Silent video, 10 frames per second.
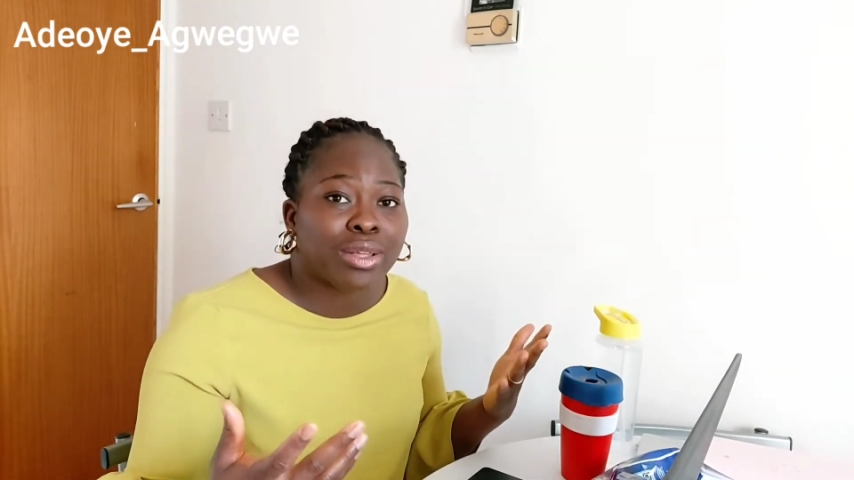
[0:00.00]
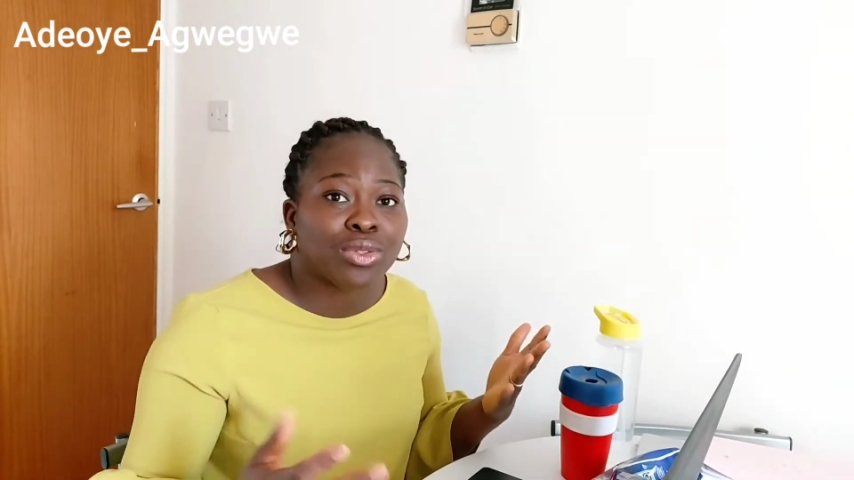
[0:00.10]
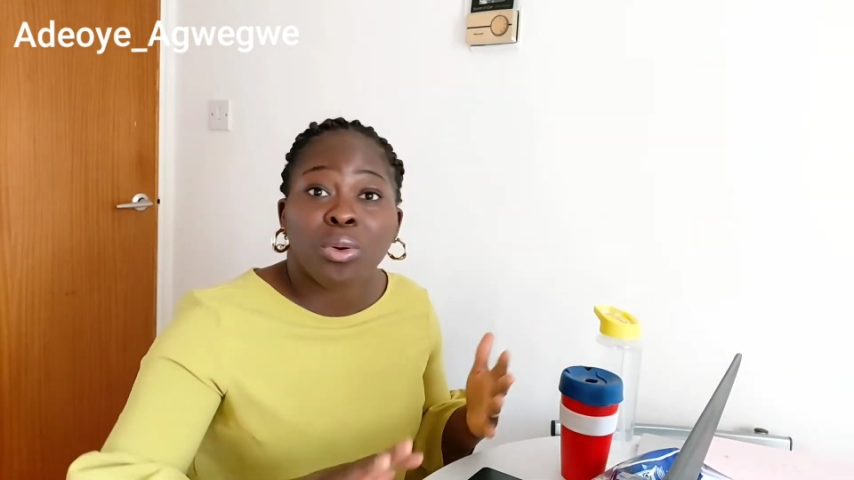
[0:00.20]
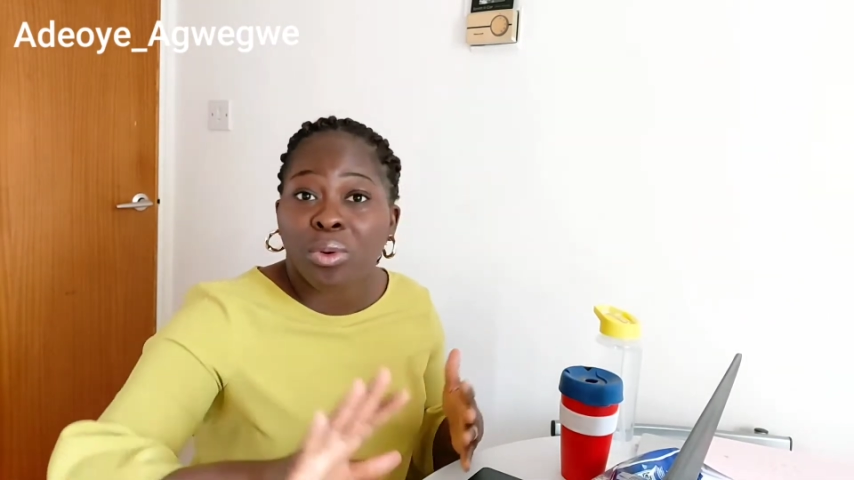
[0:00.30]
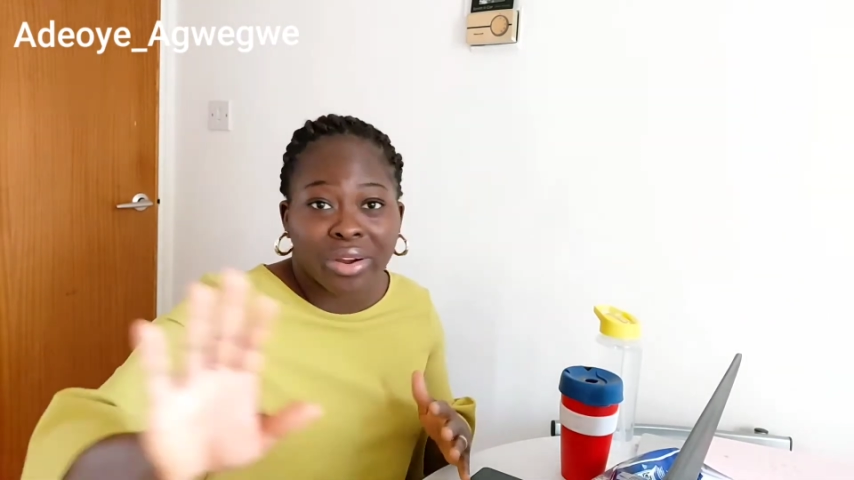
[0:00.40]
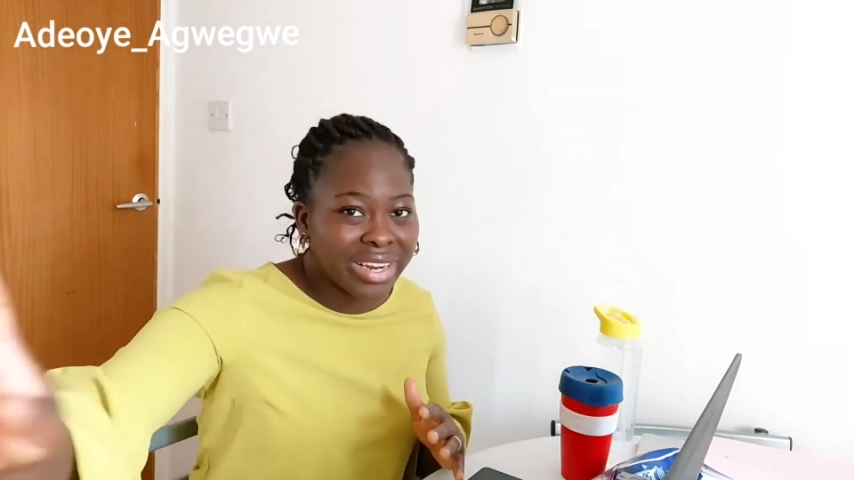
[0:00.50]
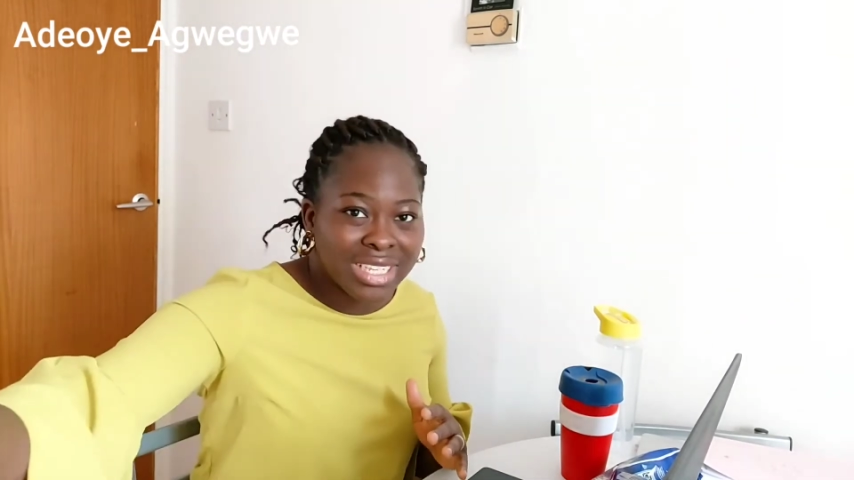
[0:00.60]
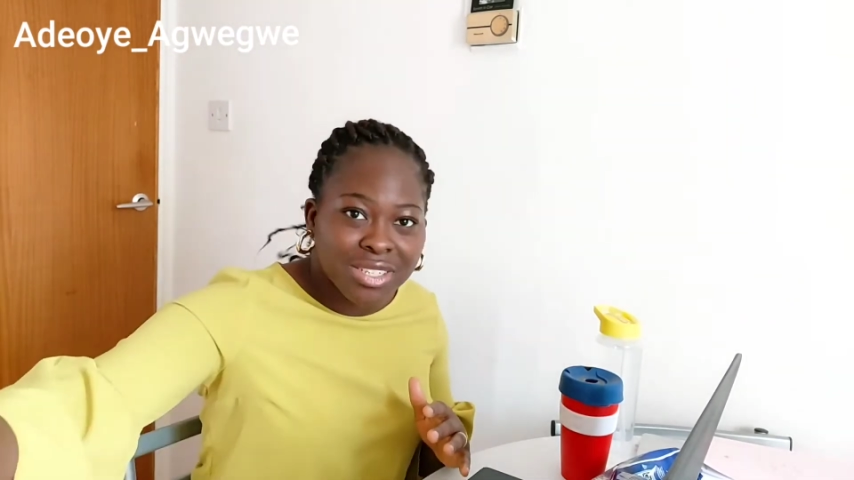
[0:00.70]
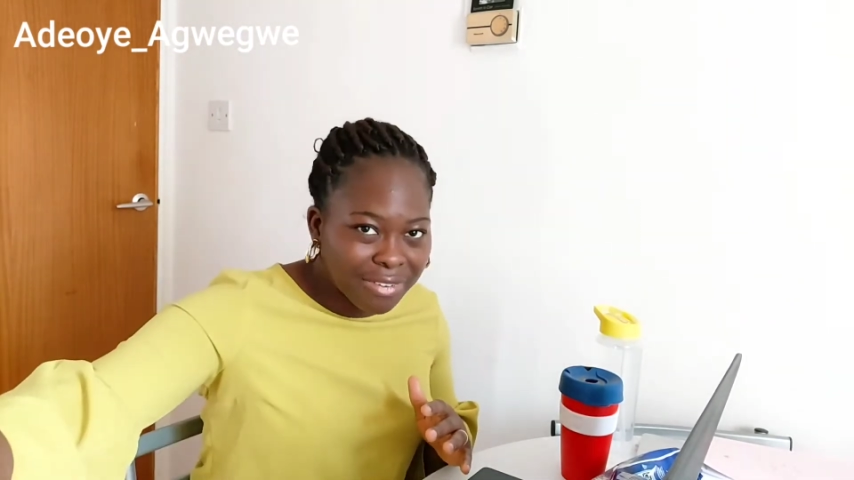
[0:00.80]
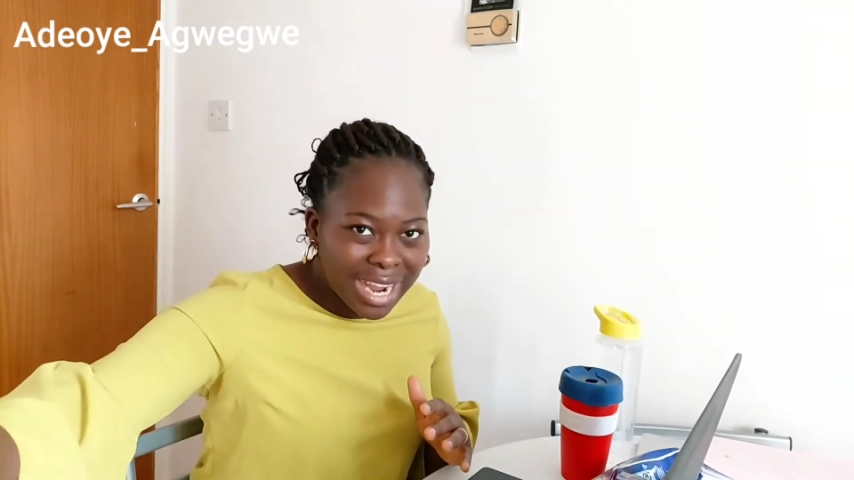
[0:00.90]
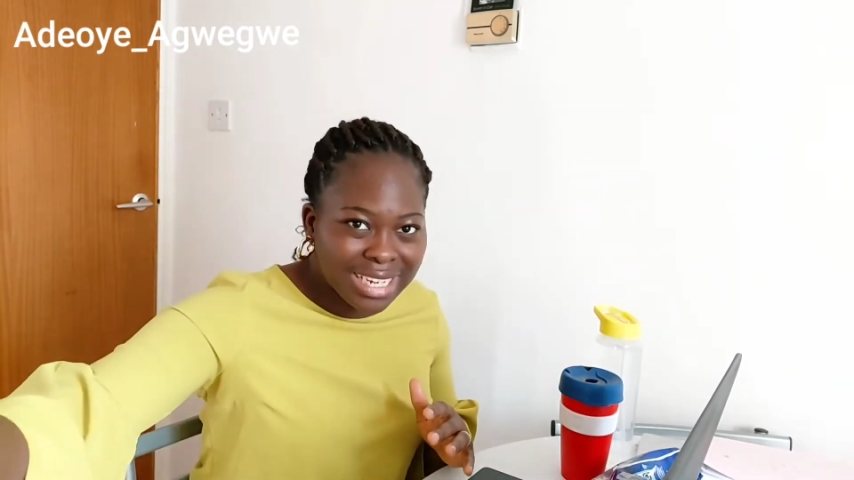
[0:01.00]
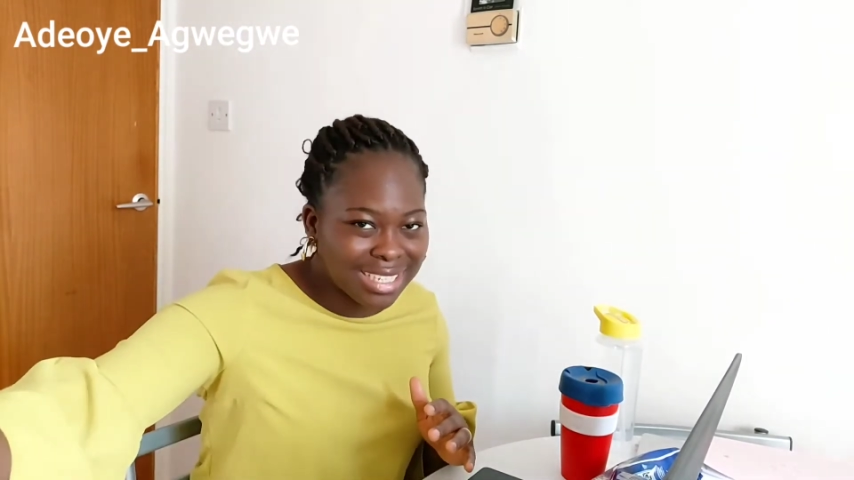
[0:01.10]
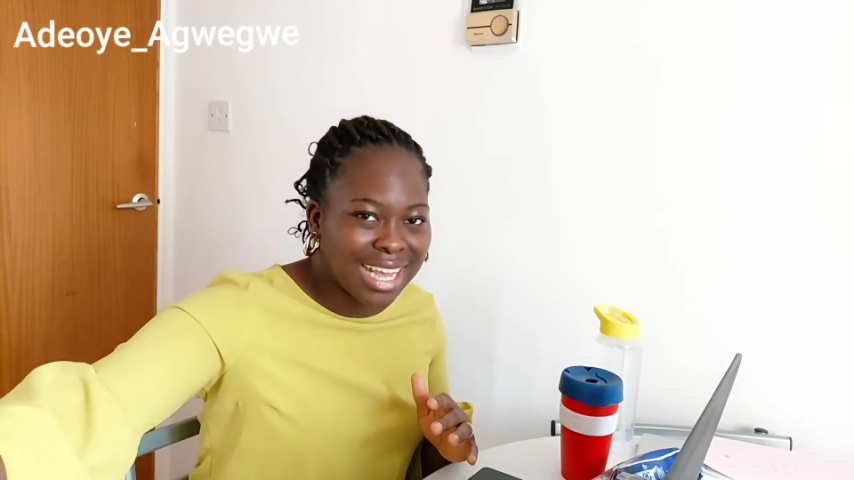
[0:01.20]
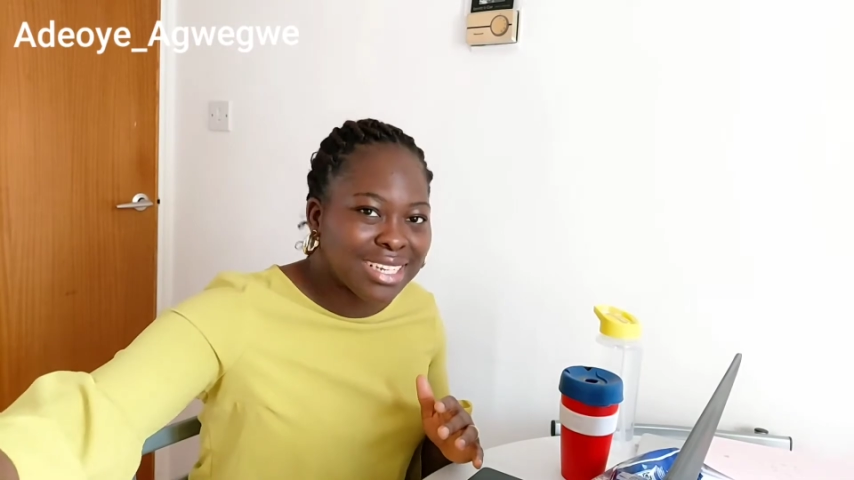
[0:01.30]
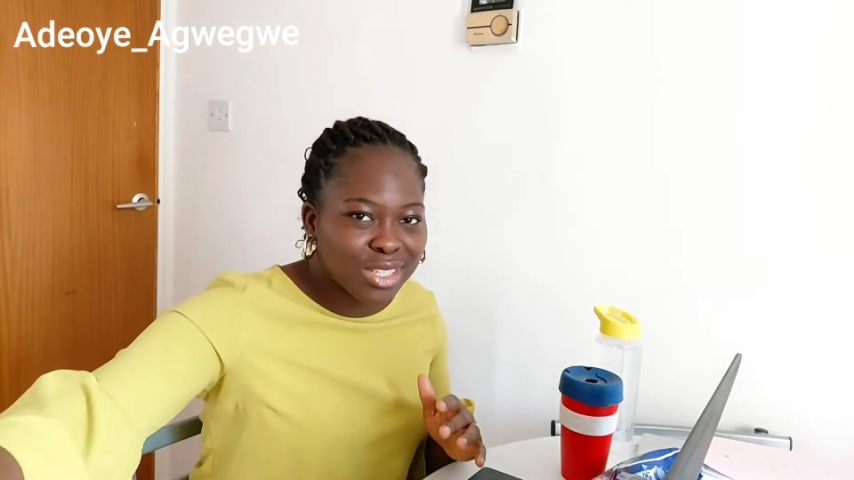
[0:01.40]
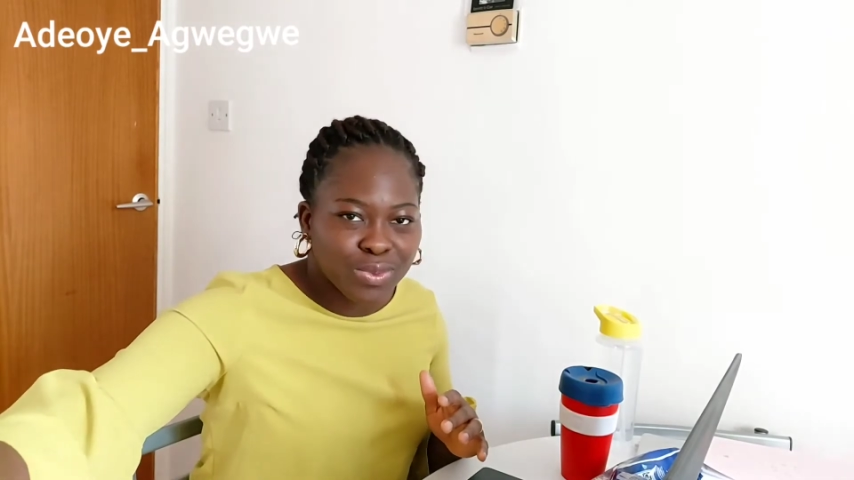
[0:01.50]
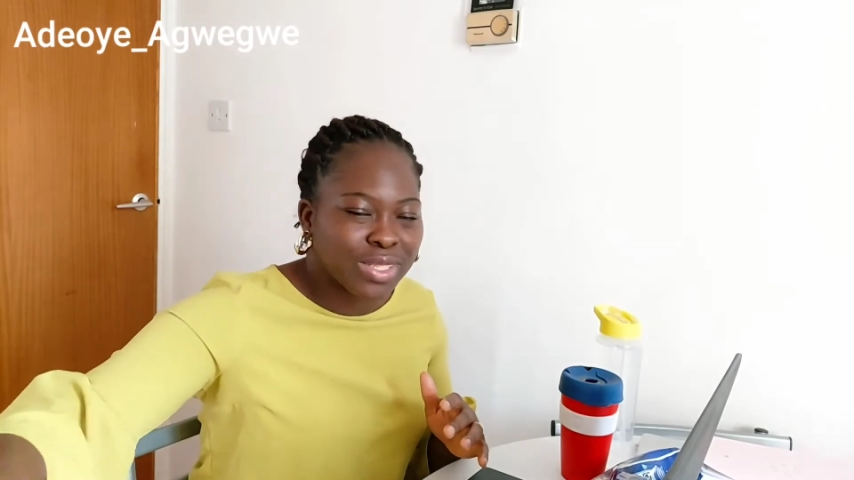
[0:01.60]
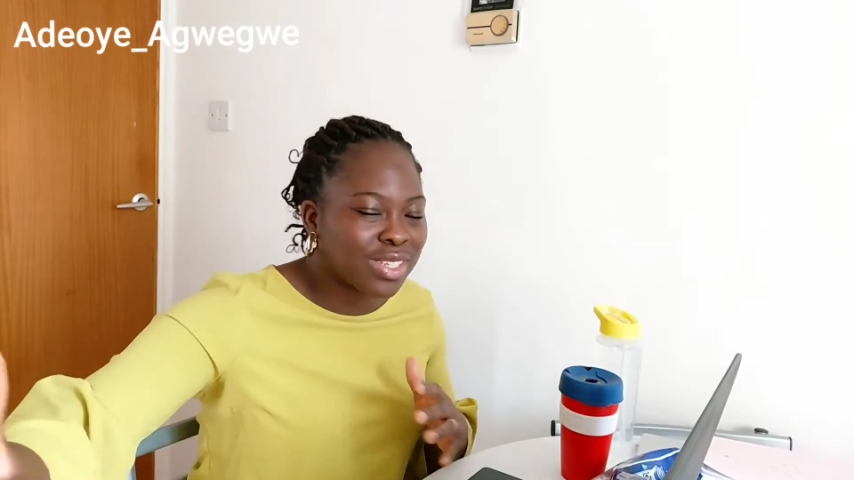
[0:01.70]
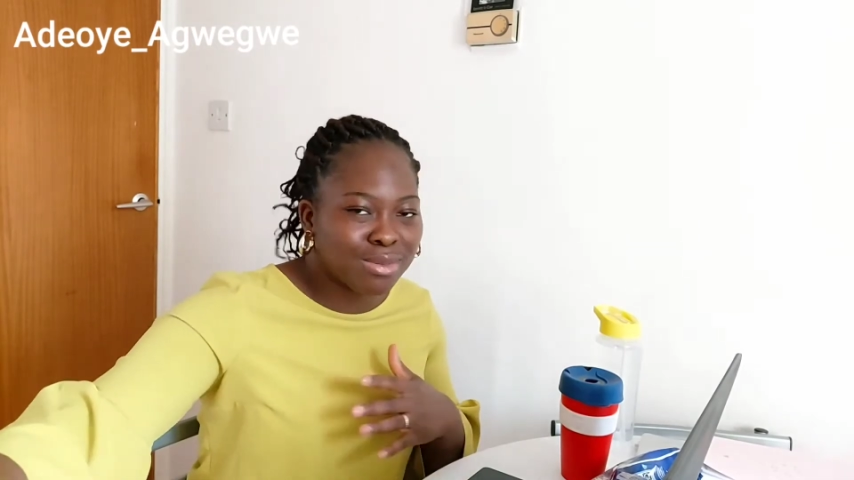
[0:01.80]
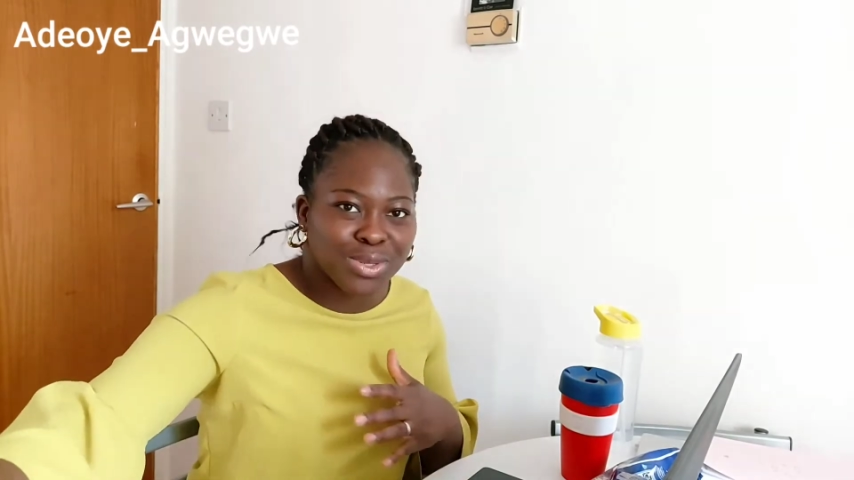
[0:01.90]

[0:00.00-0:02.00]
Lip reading: don't worry, it's fine, his dad is with him,